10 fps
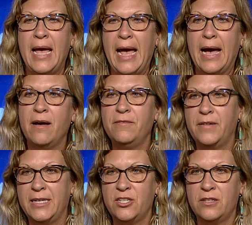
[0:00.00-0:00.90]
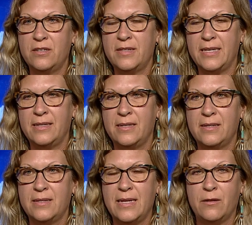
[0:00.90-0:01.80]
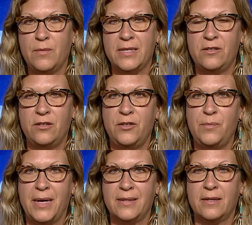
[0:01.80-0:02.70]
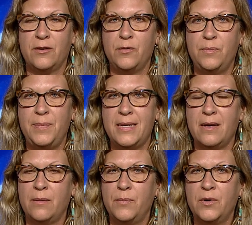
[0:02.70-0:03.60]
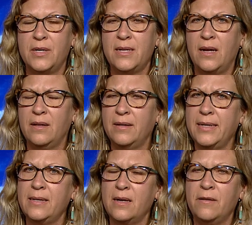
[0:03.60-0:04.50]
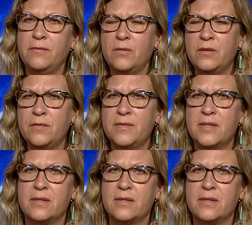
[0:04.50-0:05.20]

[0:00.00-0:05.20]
have ranchers in southwestern New Mexico become more tolerant of wolves?